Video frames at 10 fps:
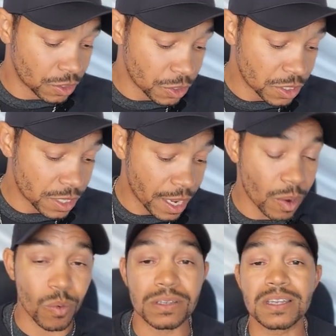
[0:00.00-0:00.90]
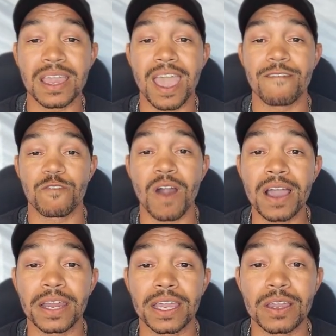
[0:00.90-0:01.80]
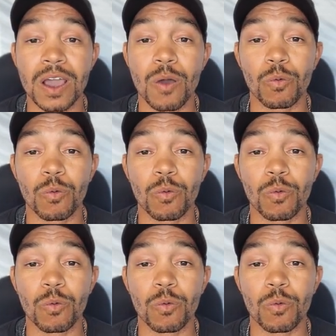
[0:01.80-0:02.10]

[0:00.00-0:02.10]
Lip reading: Tuesday, Wednesday, and Friday,